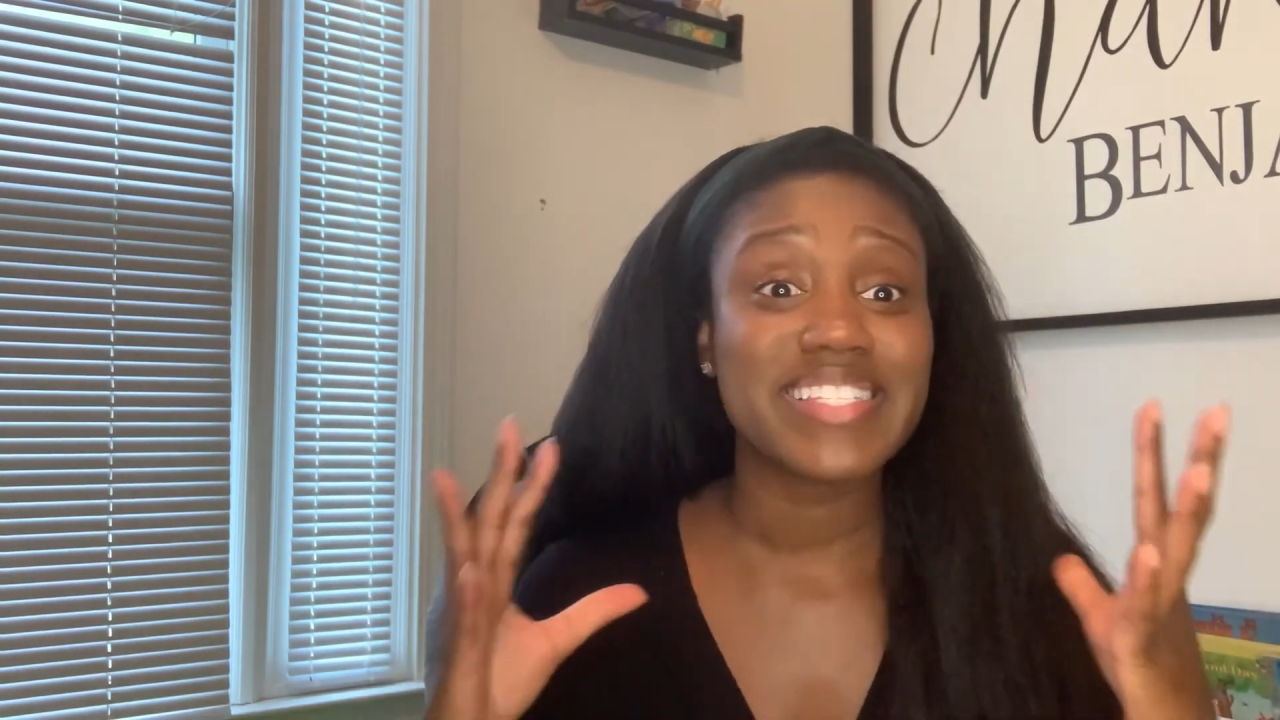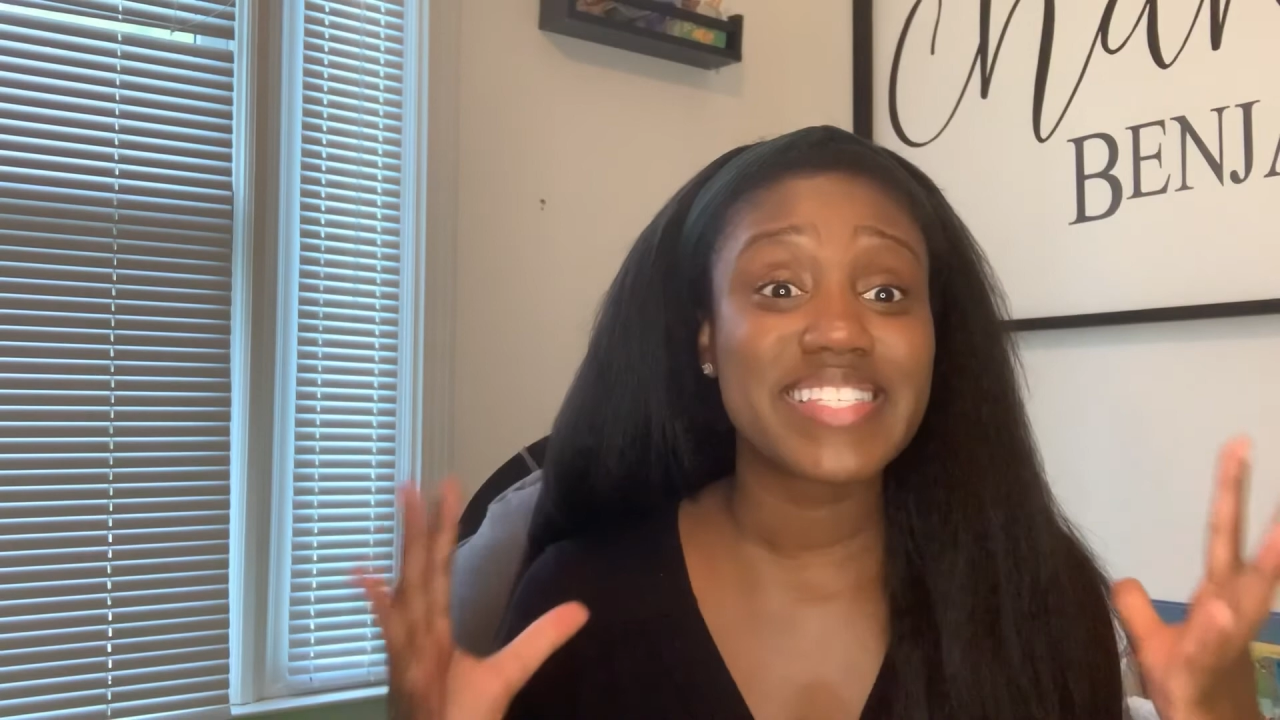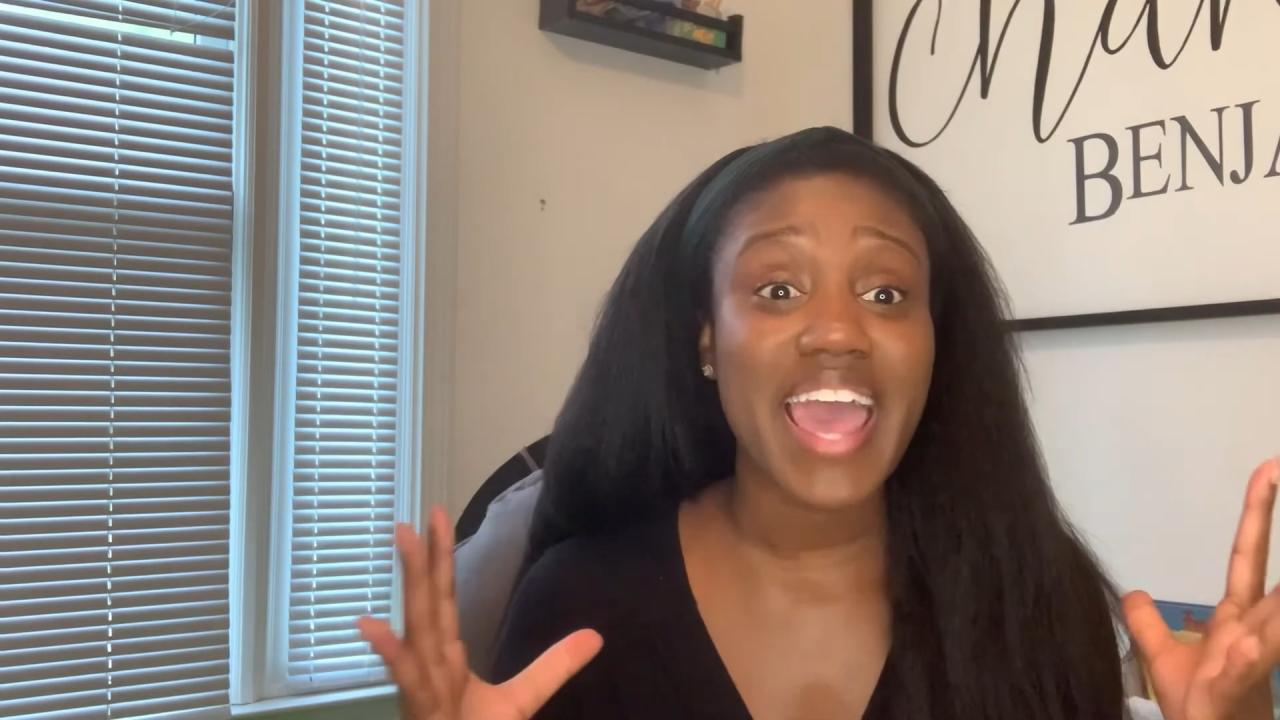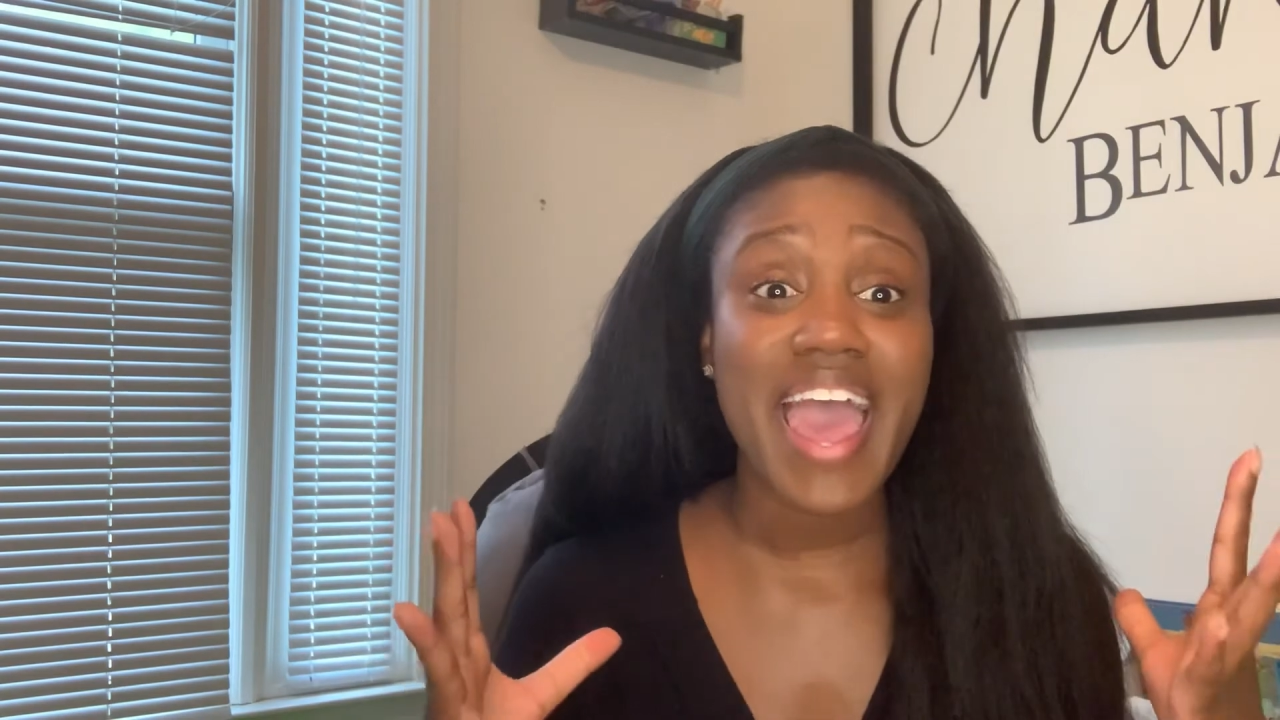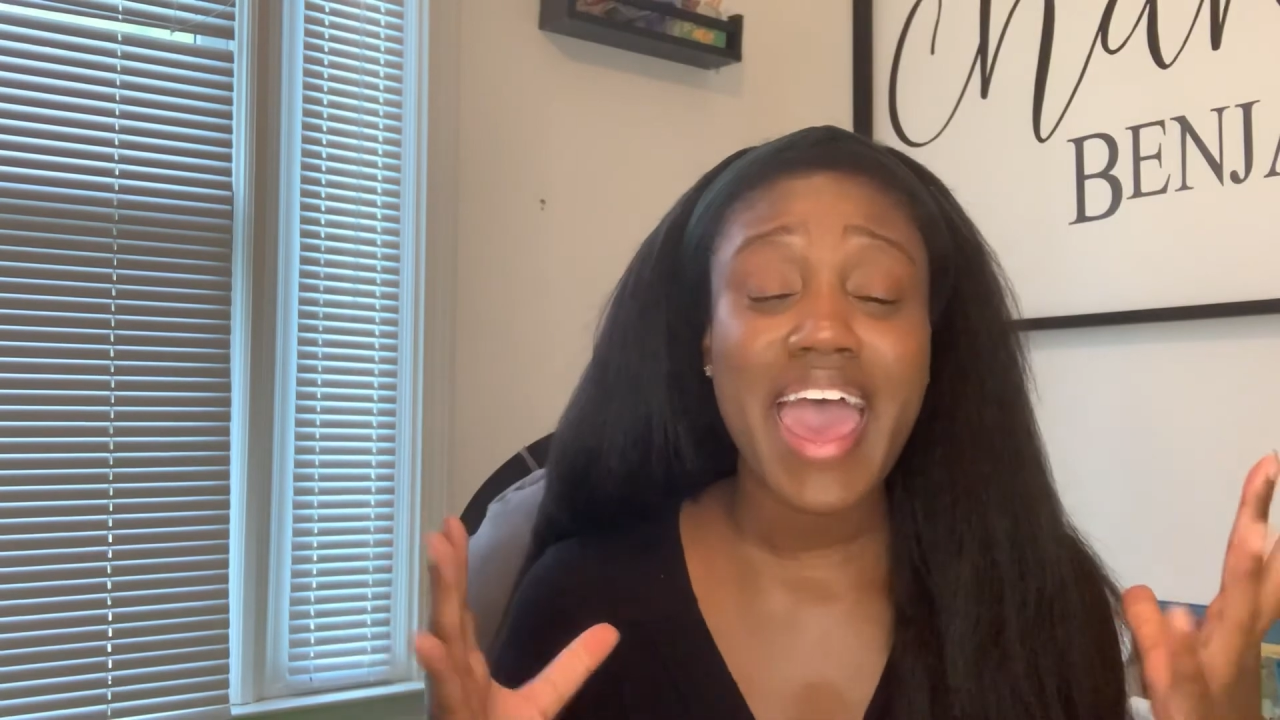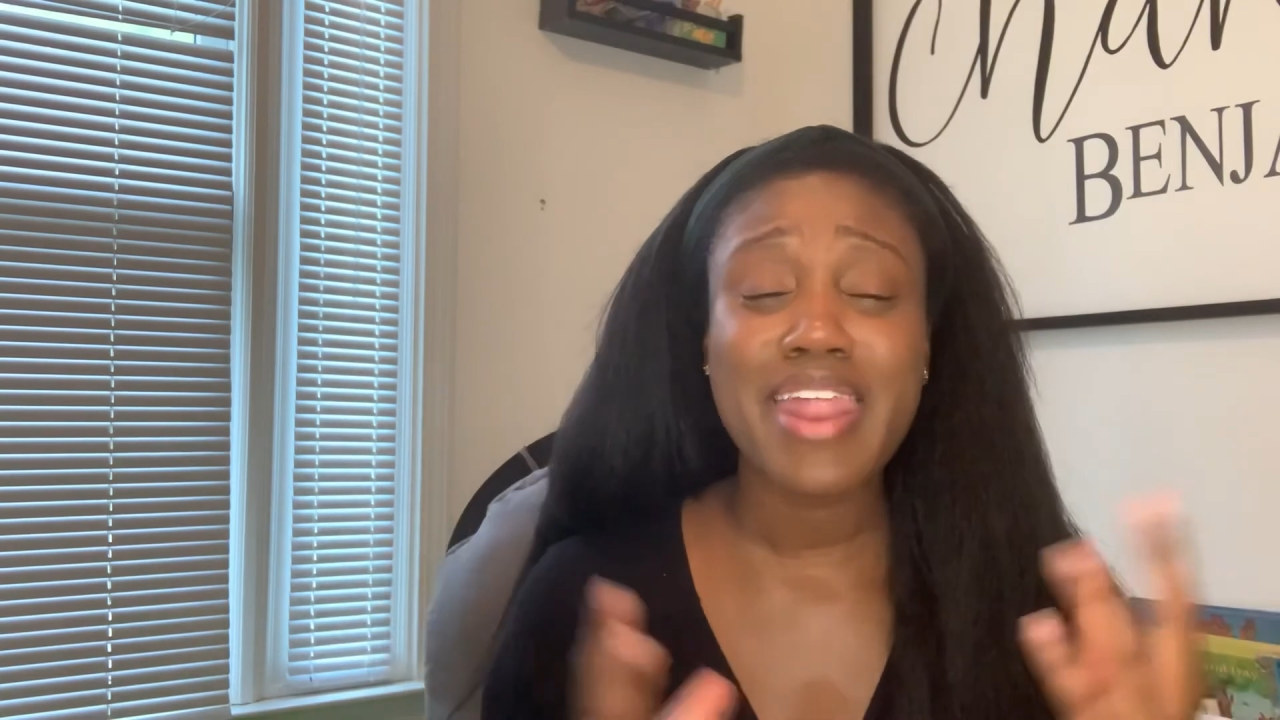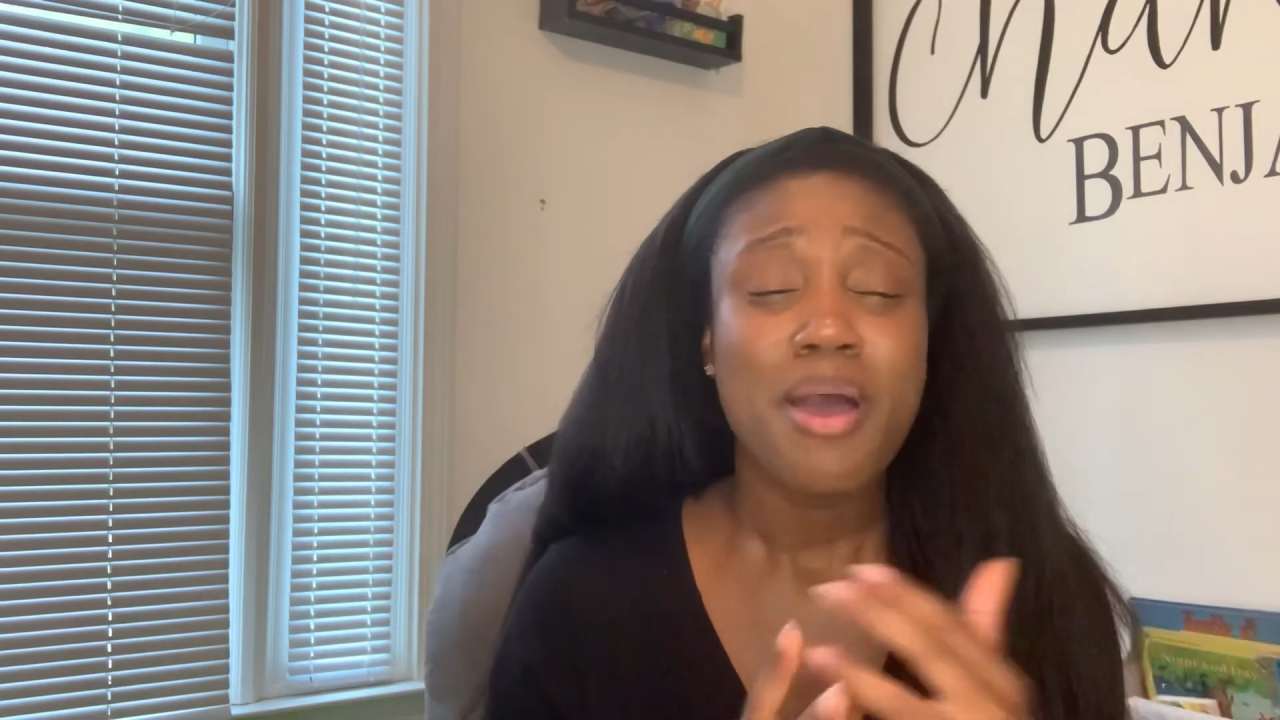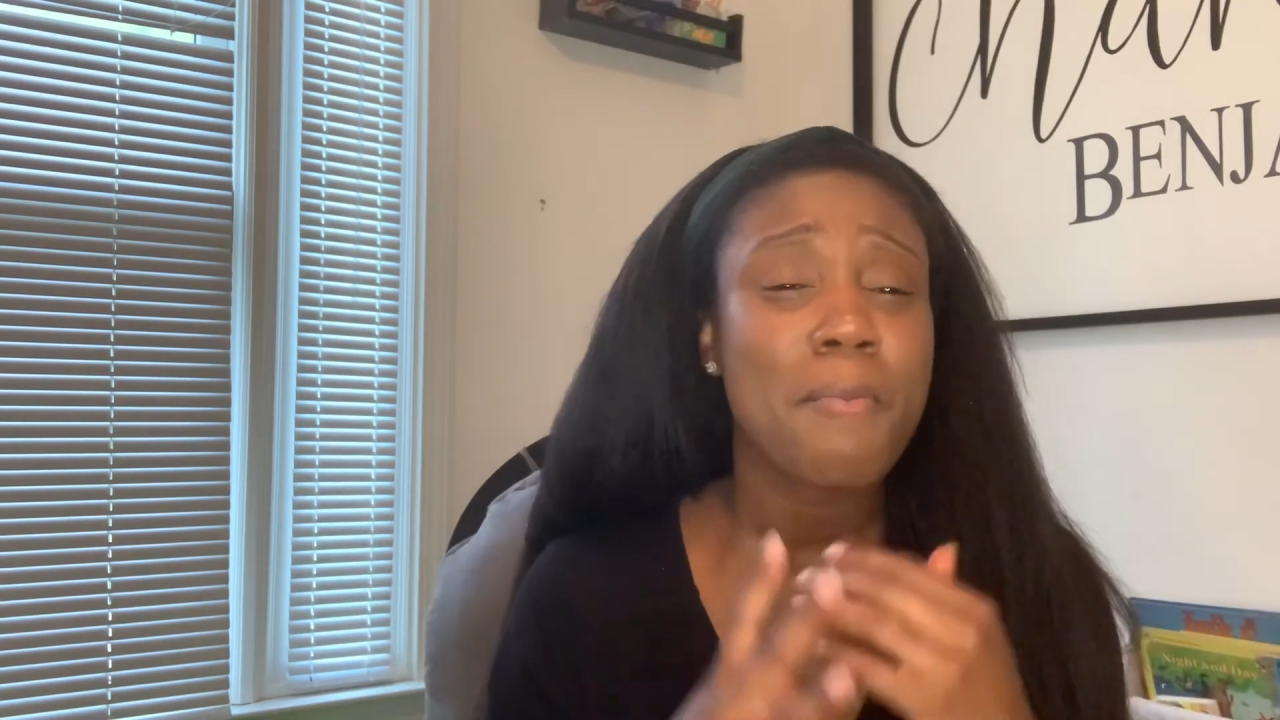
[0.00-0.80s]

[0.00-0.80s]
dad,